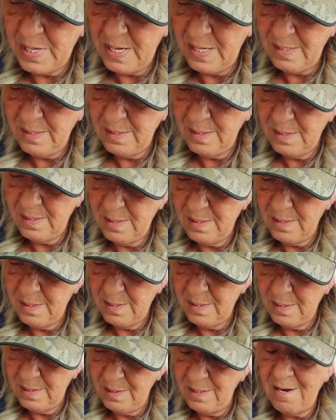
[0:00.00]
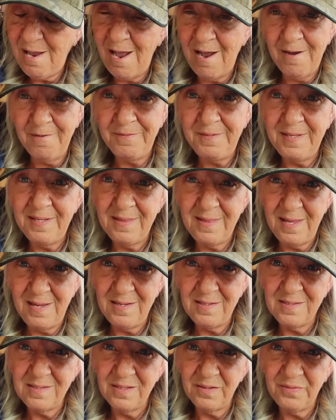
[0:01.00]
But you have to
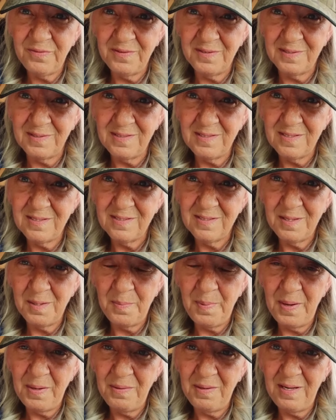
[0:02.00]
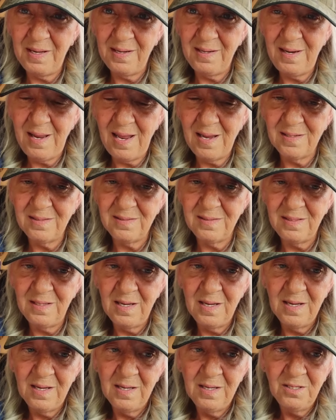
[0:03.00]
think different about it. And
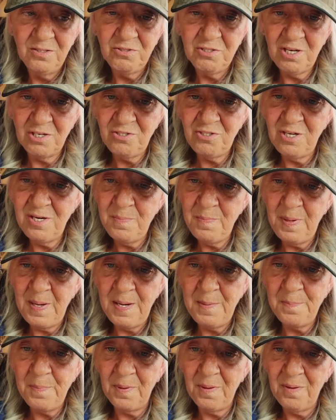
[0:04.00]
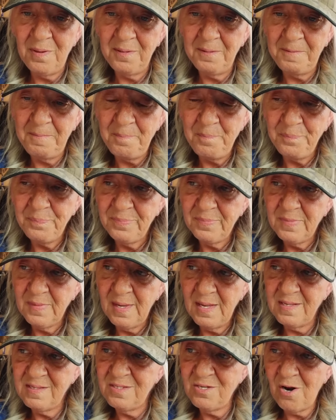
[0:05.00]
judging people
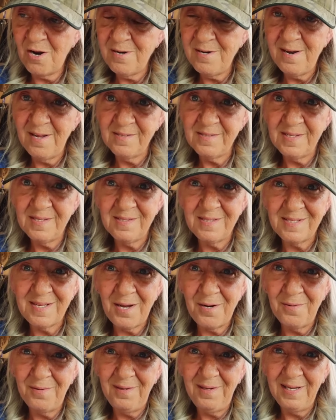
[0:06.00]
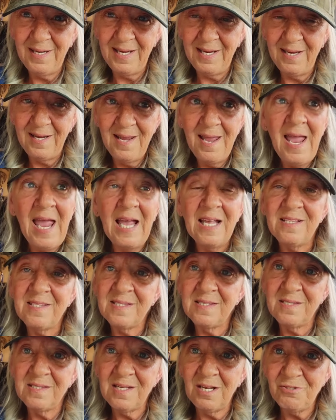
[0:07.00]
is not necessarily, it's
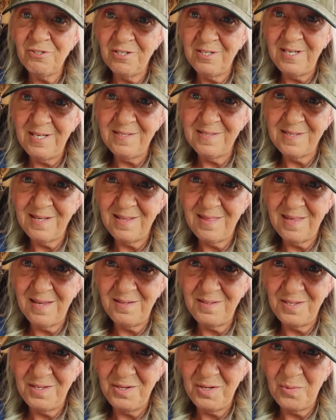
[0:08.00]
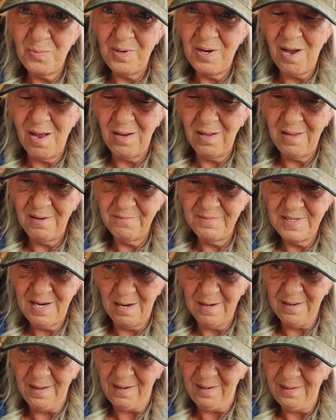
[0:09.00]
such an easy thing to do. We all have
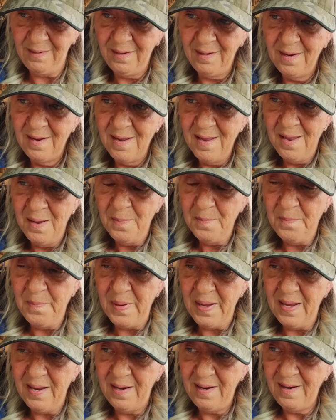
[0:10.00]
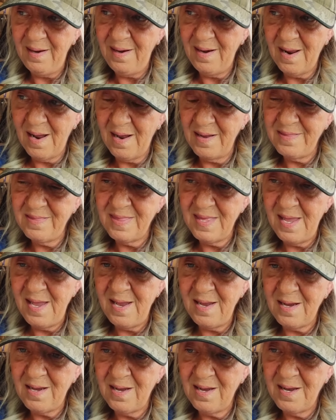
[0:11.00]
done it. But I
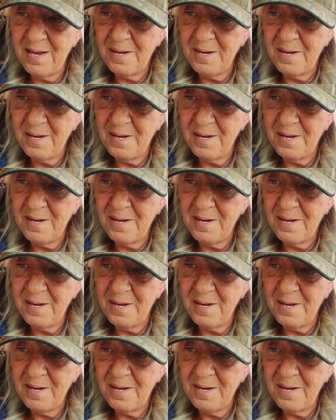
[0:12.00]
think